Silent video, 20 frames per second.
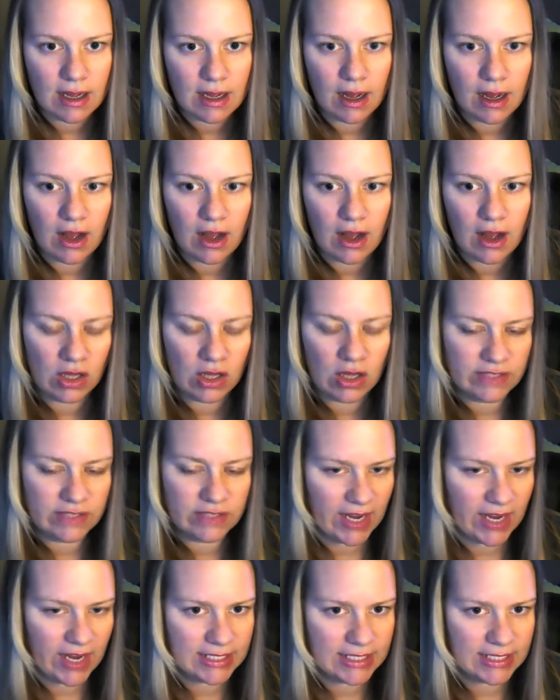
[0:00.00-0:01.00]
All of
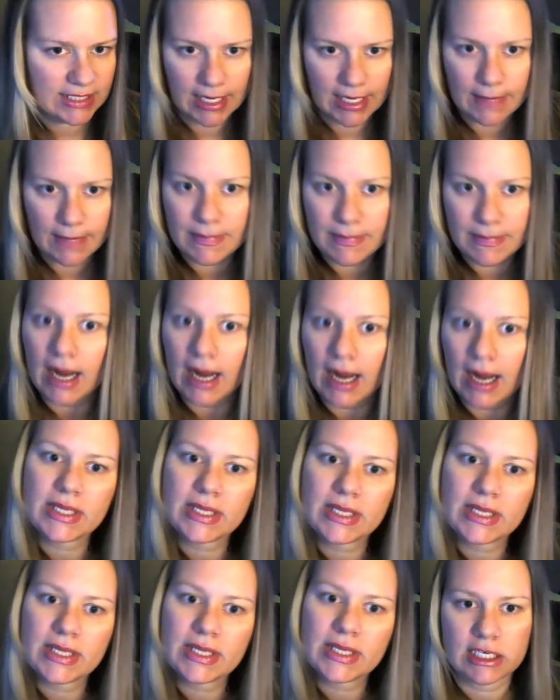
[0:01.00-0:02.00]
that I am not going to
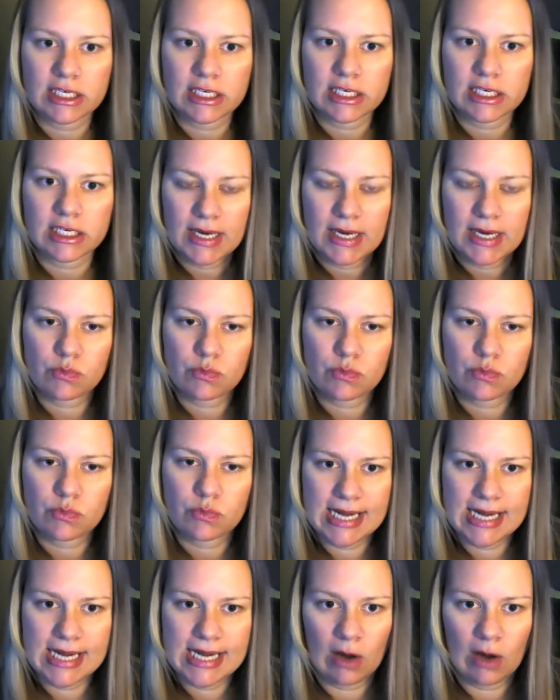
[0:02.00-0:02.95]
touch base right now,